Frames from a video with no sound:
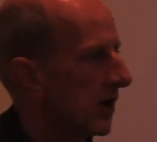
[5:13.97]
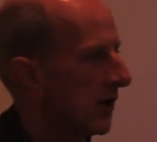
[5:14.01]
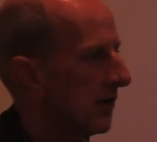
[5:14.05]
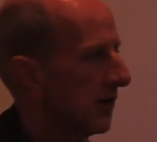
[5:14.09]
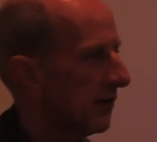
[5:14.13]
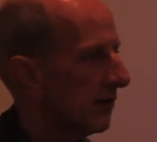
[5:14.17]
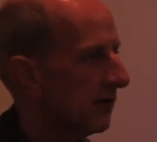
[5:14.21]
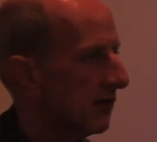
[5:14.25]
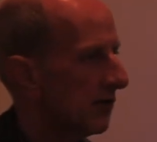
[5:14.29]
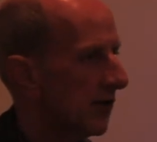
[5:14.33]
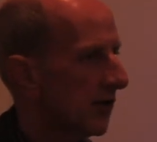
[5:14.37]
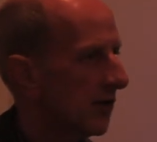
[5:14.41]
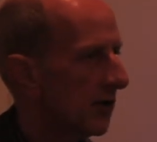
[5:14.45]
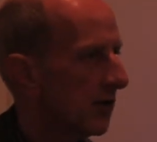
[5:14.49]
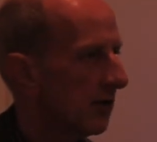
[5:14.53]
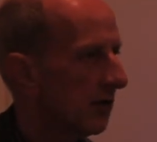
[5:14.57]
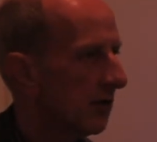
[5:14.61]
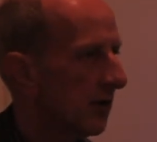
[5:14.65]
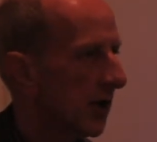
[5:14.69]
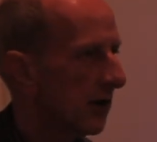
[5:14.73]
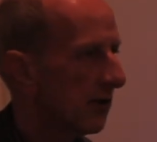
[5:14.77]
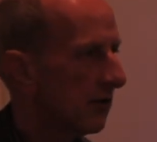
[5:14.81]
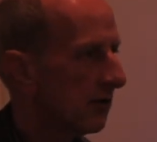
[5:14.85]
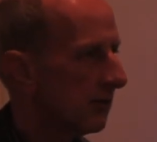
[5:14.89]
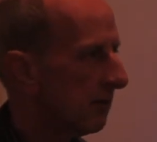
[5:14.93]
They started
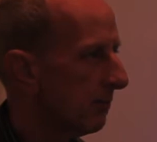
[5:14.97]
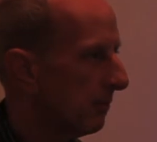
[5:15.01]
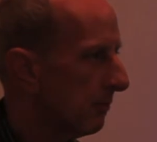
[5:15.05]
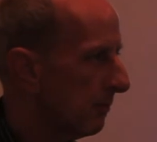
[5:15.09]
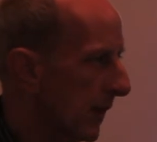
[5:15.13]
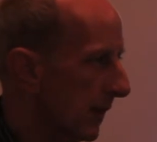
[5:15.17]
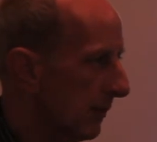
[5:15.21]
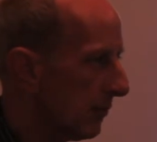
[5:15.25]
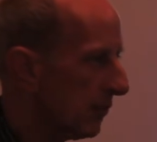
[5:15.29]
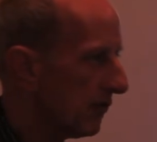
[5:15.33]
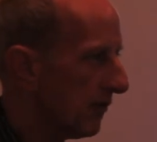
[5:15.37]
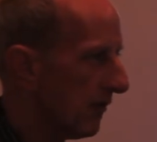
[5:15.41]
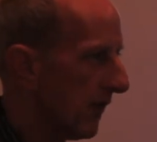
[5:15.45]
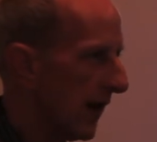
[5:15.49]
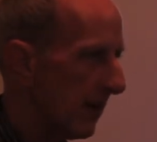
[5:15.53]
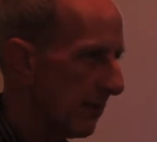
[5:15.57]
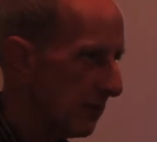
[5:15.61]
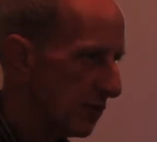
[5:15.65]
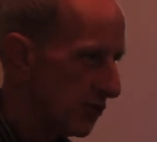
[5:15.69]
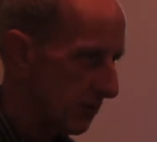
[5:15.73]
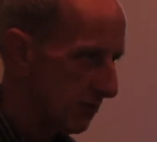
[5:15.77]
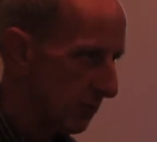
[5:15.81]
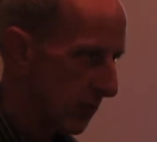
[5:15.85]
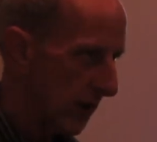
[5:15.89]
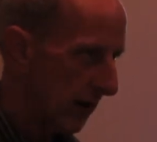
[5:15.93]
as members of
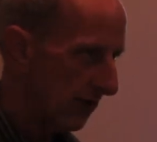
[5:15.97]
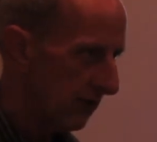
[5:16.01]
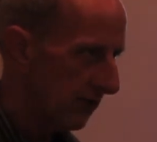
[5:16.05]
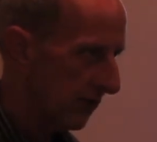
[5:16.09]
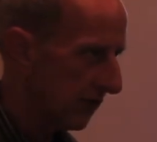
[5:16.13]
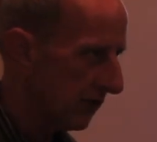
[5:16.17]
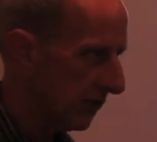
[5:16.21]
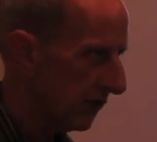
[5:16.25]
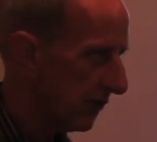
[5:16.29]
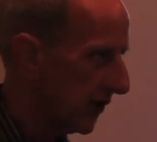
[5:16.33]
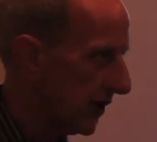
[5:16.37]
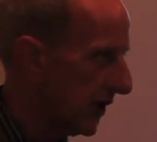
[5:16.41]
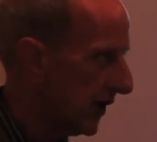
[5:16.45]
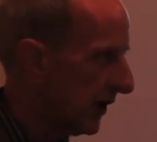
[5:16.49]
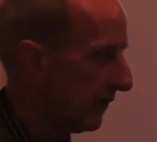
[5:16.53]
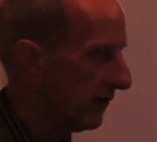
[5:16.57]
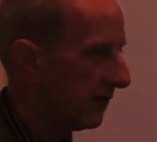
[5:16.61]
amateur presses,